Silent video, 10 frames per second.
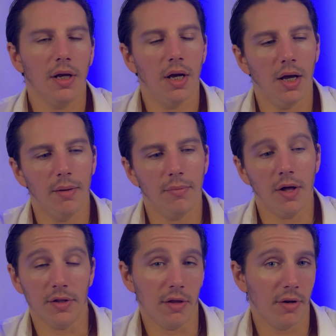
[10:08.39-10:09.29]

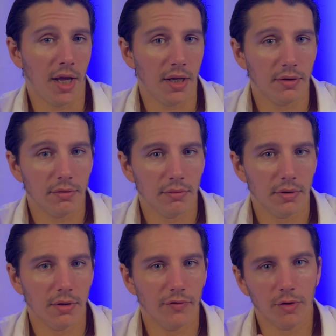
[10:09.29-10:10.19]
On the other hand,
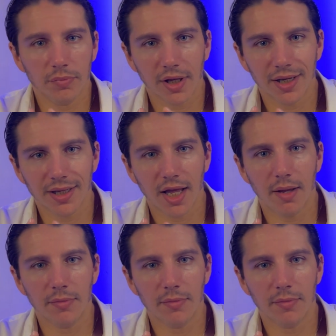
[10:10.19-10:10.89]
if you're playing a game